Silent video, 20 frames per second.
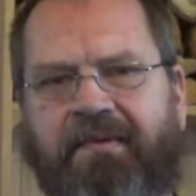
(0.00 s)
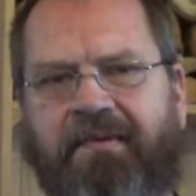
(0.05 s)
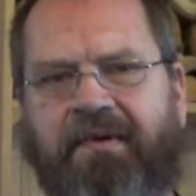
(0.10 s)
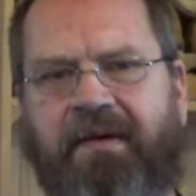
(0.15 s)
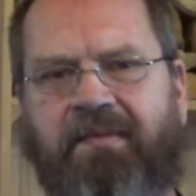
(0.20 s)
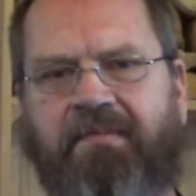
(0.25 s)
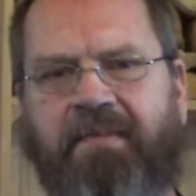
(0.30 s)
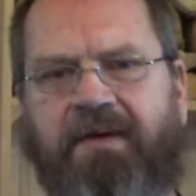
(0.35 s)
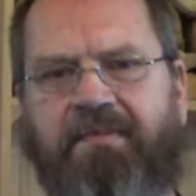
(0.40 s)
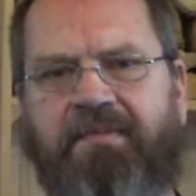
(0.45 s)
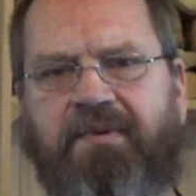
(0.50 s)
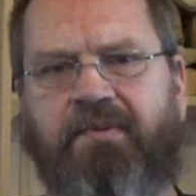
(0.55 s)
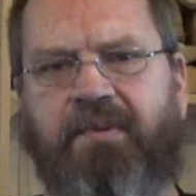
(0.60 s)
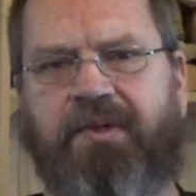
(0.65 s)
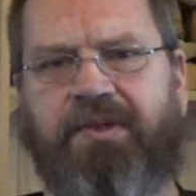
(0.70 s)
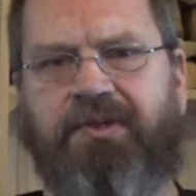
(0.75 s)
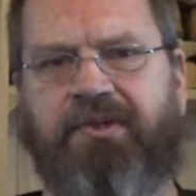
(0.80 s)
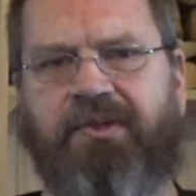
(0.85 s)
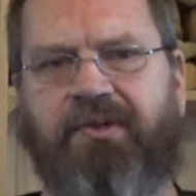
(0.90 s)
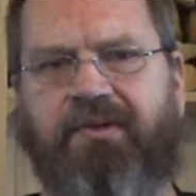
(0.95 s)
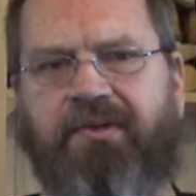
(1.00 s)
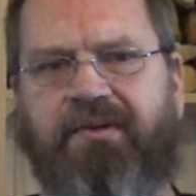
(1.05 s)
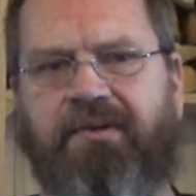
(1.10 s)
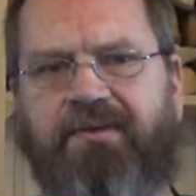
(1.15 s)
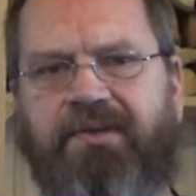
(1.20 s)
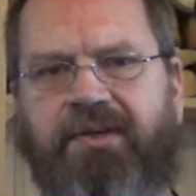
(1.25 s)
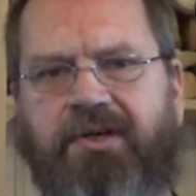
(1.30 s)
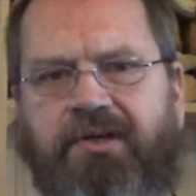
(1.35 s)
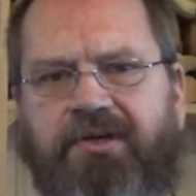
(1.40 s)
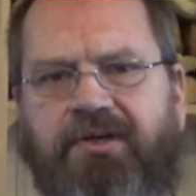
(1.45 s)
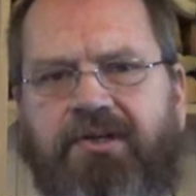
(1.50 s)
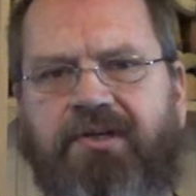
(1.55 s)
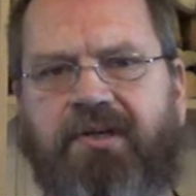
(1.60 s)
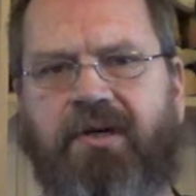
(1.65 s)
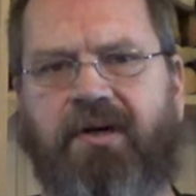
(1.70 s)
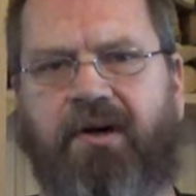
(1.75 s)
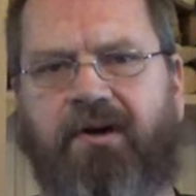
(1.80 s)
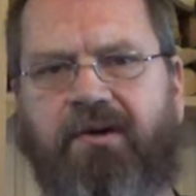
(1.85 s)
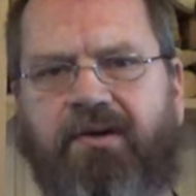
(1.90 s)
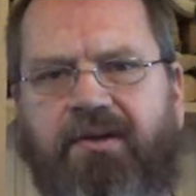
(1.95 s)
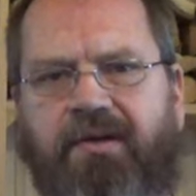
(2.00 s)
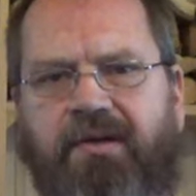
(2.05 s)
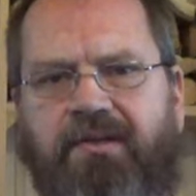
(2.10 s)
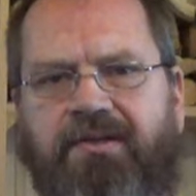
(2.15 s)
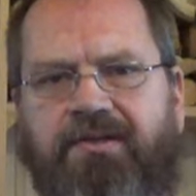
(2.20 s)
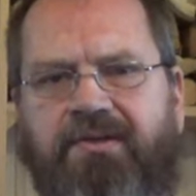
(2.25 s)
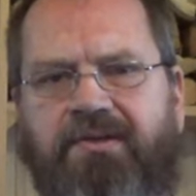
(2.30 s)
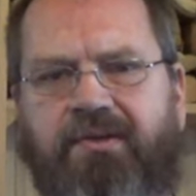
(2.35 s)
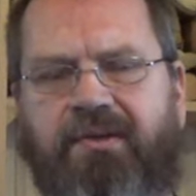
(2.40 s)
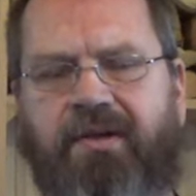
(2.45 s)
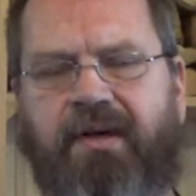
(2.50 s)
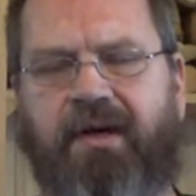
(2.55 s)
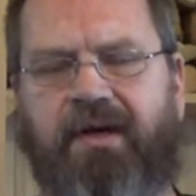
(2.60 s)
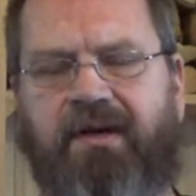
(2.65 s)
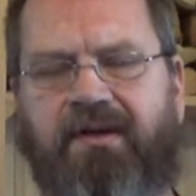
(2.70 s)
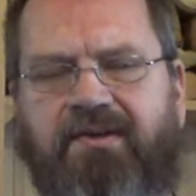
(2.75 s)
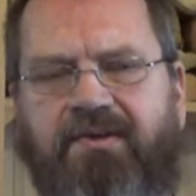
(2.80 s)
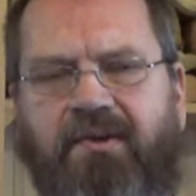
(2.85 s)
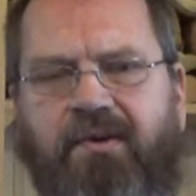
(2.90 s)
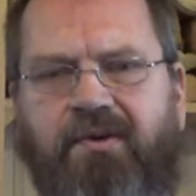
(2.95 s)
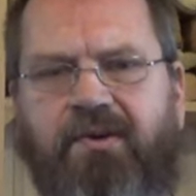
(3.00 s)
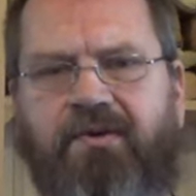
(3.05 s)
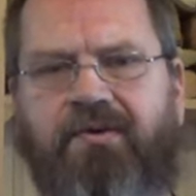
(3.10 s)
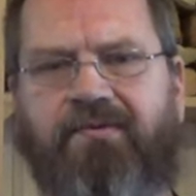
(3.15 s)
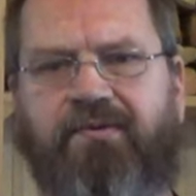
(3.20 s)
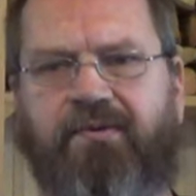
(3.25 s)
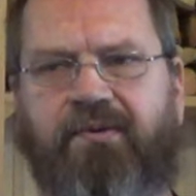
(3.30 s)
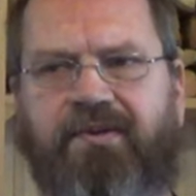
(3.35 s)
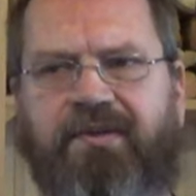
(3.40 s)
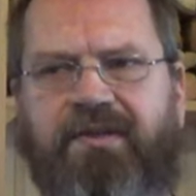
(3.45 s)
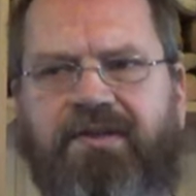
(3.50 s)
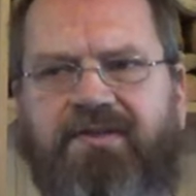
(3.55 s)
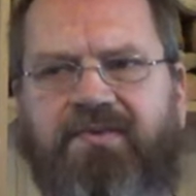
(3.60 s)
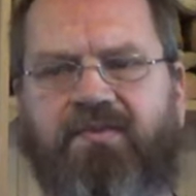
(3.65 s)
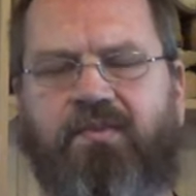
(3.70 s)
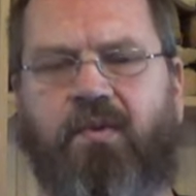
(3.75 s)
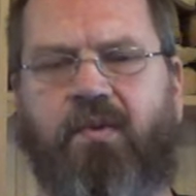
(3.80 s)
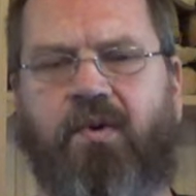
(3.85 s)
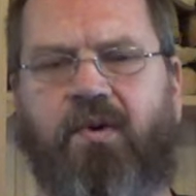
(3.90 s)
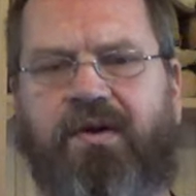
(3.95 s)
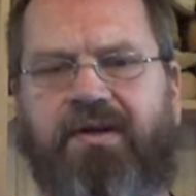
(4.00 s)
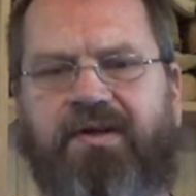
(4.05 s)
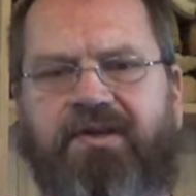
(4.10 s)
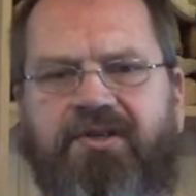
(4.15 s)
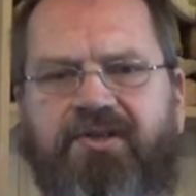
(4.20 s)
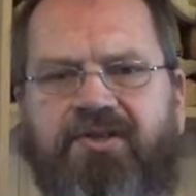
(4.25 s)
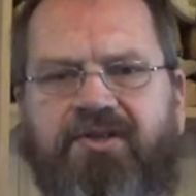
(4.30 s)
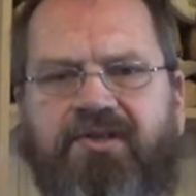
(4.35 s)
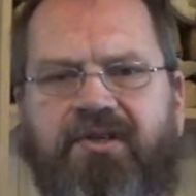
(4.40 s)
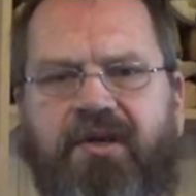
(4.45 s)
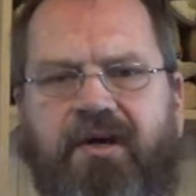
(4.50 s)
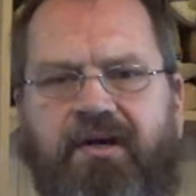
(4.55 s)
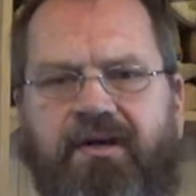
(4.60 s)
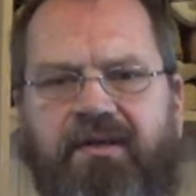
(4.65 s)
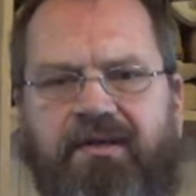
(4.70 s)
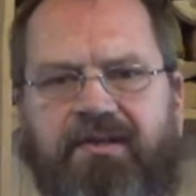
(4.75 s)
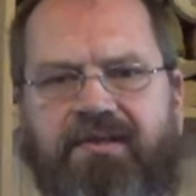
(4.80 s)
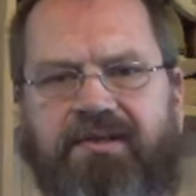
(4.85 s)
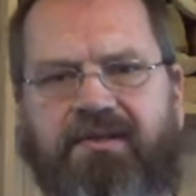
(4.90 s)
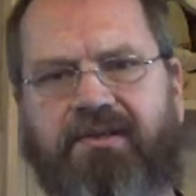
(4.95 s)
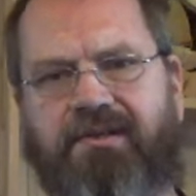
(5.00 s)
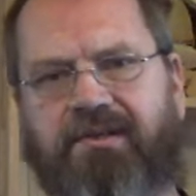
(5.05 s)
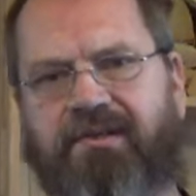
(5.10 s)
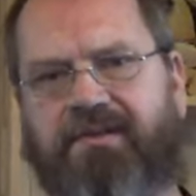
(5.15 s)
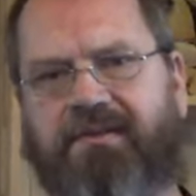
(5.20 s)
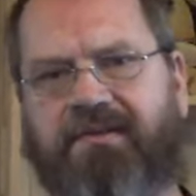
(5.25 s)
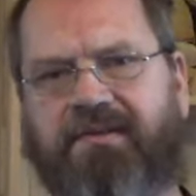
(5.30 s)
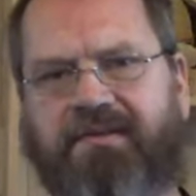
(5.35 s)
And maybe we should teach our kids today to look for these warning signs.